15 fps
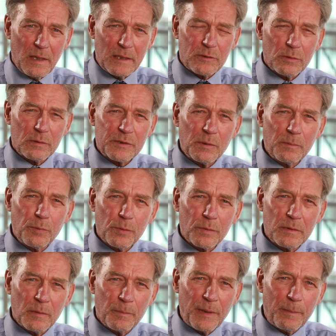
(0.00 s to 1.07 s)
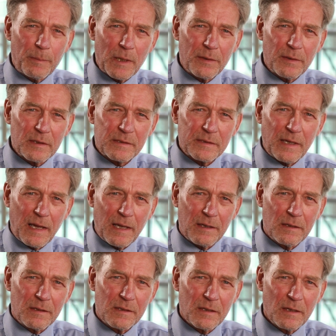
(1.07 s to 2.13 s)
It's also important that people
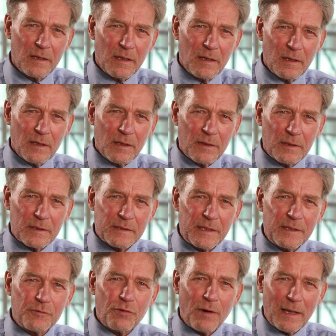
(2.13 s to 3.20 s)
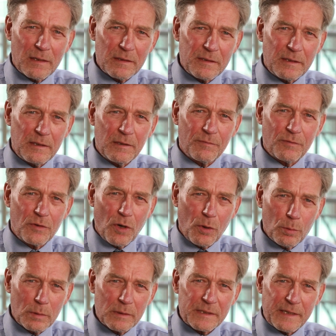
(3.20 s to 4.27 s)
understand the centrality of
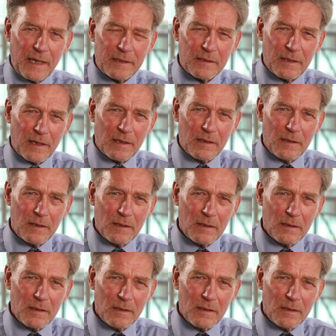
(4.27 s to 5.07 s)
goal setting,